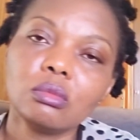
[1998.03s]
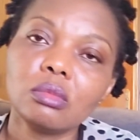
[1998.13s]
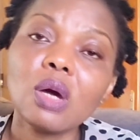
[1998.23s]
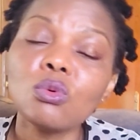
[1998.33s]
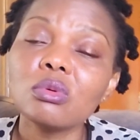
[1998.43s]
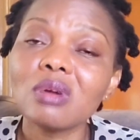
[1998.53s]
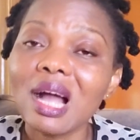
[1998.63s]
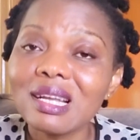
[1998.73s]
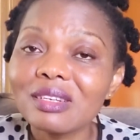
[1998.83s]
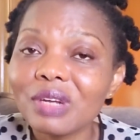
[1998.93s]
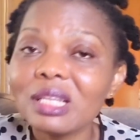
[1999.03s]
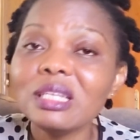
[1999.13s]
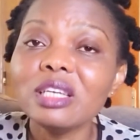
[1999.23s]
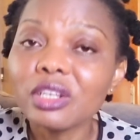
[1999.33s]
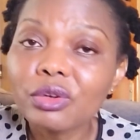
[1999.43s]
That will
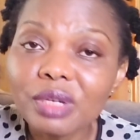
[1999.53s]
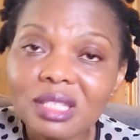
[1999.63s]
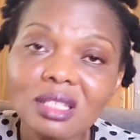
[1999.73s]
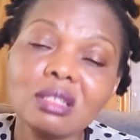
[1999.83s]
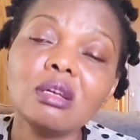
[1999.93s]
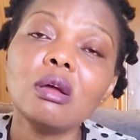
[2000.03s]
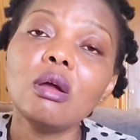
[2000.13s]
greatly increase the